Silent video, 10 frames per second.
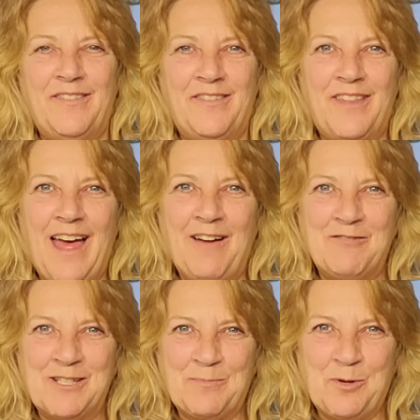That
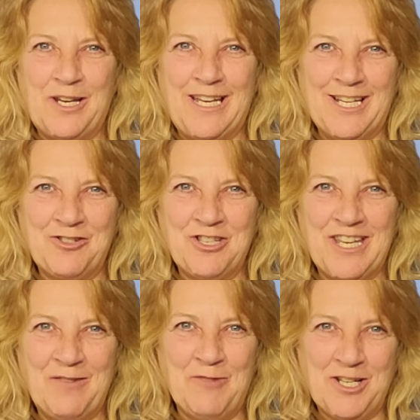was pretty
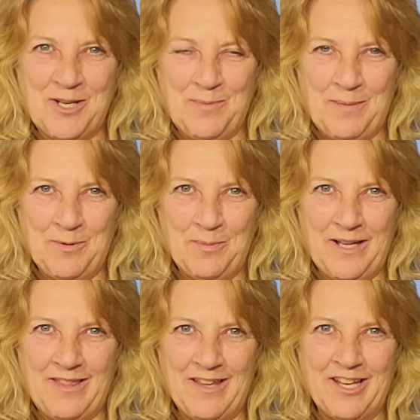interesting watching people
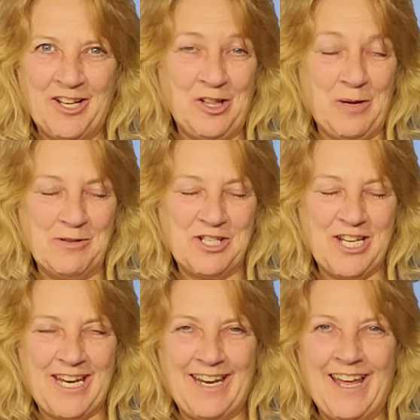play the claw
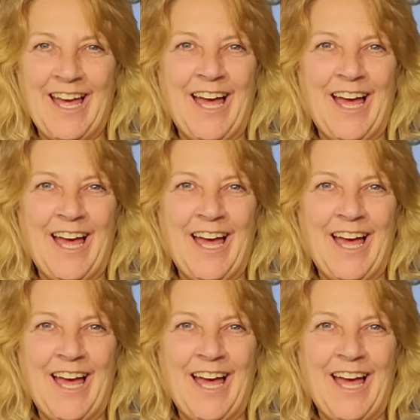machine.